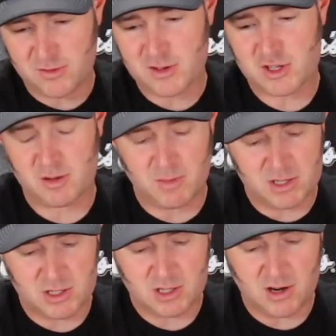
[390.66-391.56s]
Fishing
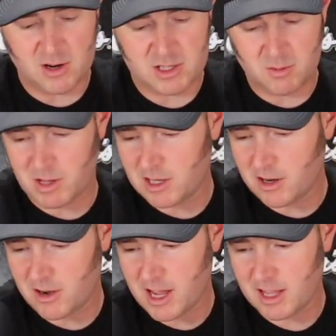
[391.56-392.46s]
business cards that my
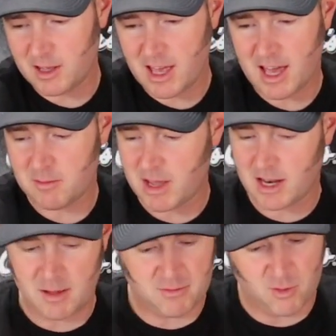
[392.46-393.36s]
daughter Haley had made
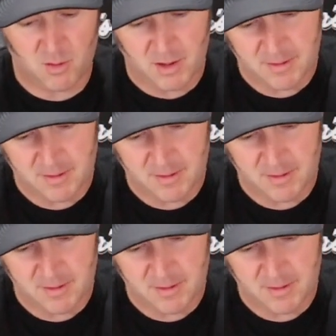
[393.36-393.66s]
up for me.